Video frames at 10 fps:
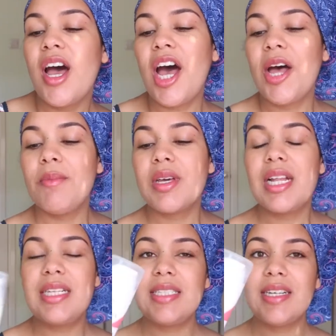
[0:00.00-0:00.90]
Um,
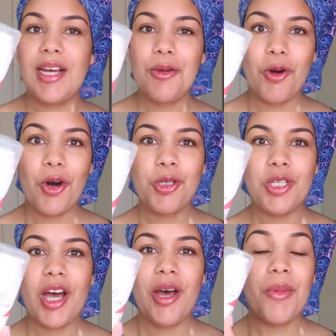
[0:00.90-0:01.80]
cleansing
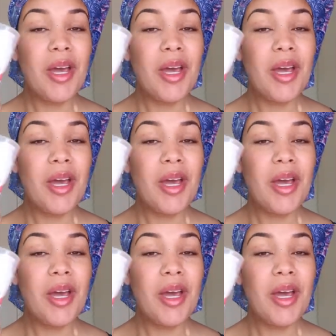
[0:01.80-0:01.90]
co-wash. Um,